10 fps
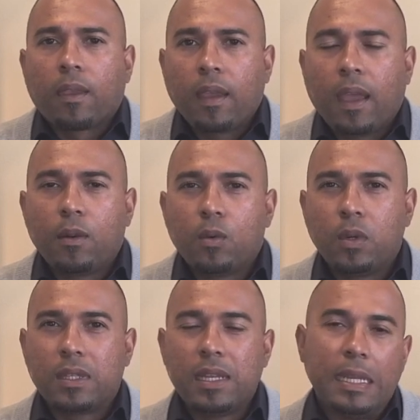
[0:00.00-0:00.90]
and
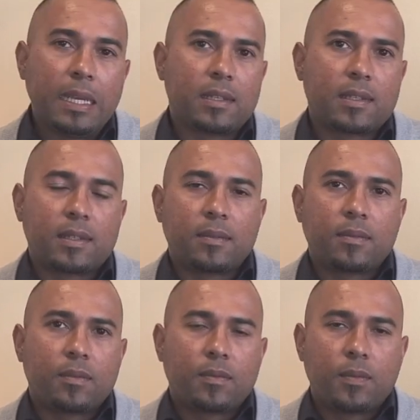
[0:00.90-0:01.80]
all the links
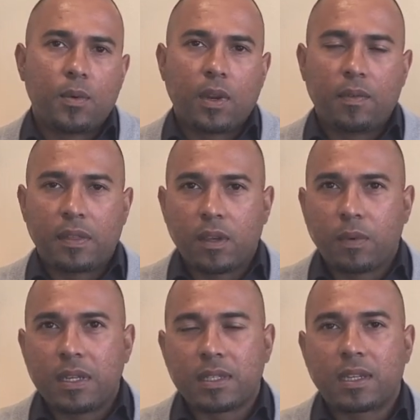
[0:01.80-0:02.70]
for everything
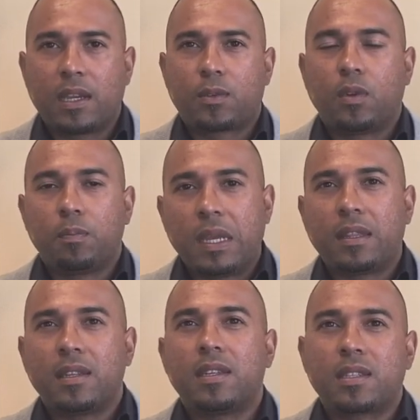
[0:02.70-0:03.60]
we discussed will be in
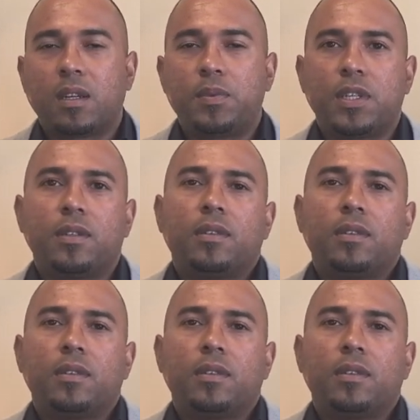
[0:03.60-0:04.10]
the description